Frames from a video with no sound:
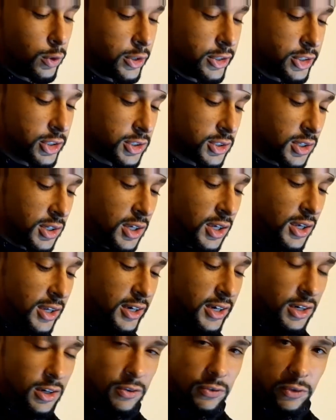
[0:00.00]
voice.
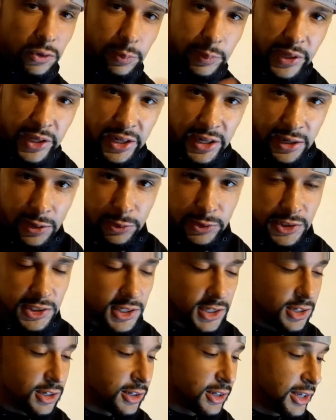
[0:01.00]
Now, for me, I would
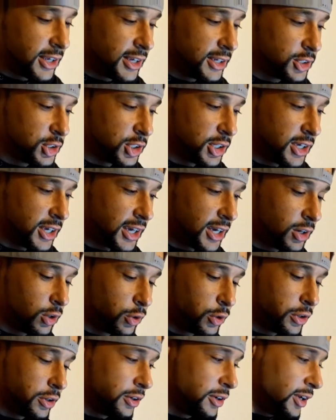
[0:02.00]
set it on the kitchen
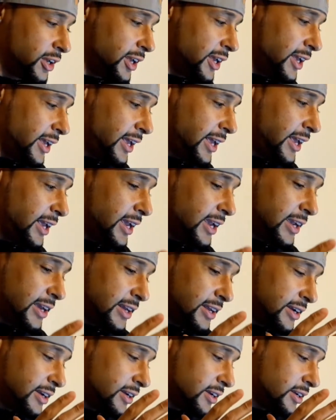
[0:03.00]
counter,
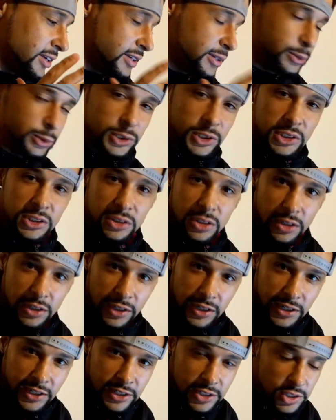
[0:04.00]
and it would just look
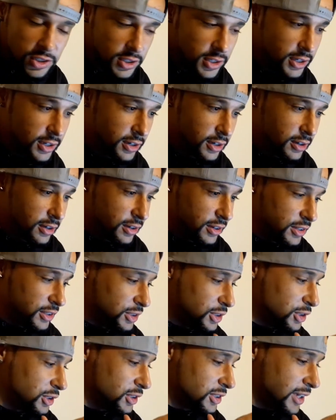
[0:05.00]
nice there. It
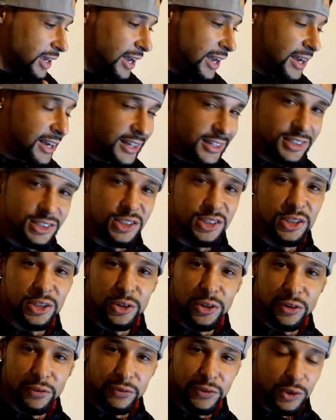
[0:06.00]
just adds
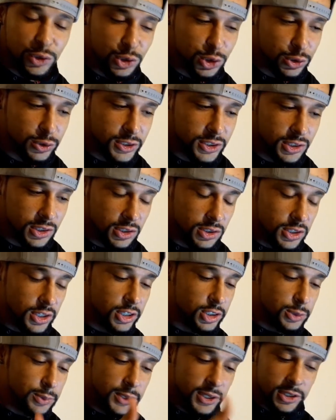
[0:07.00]
to the futuristic
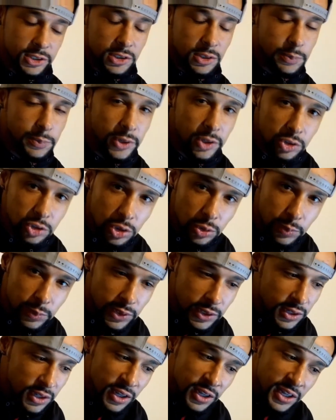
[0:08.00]
touch because the
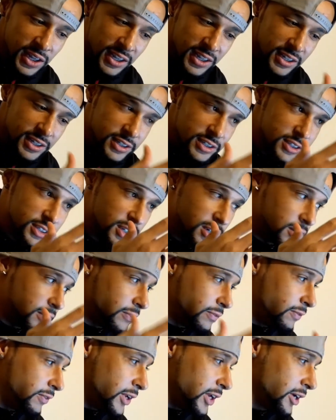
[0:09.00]
Pixelbook is a
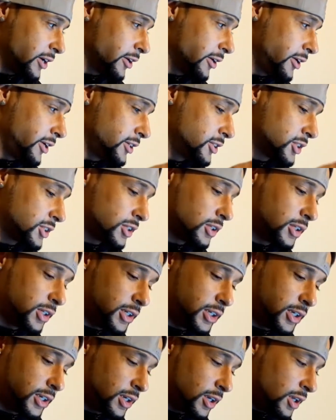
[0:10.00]
very
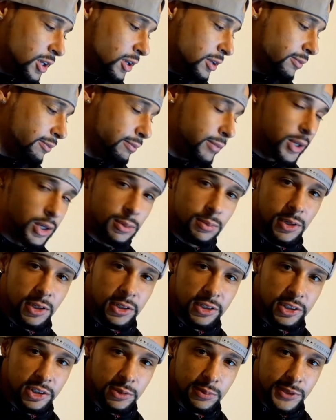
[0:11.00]
sleek,
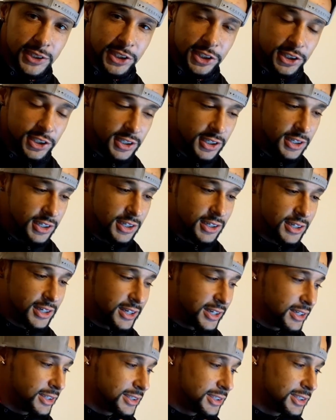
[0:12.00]
minimalist machine,
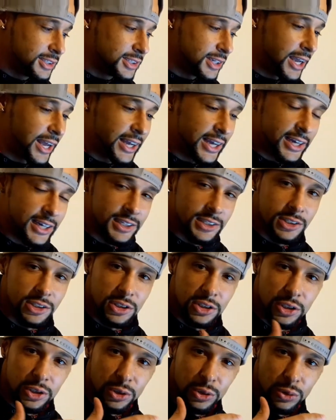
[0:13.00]
and it just adds
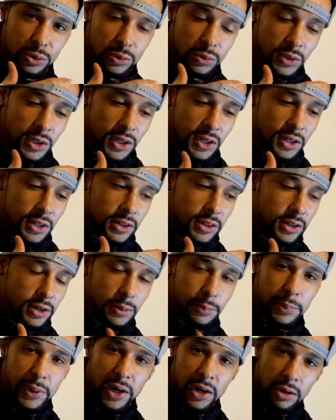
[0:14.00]
to the
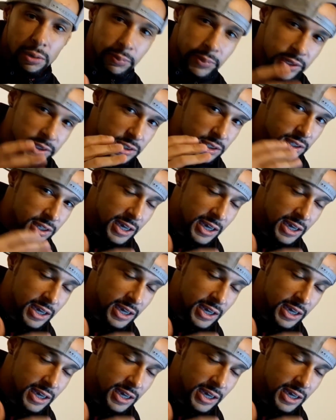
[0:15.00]
apartment,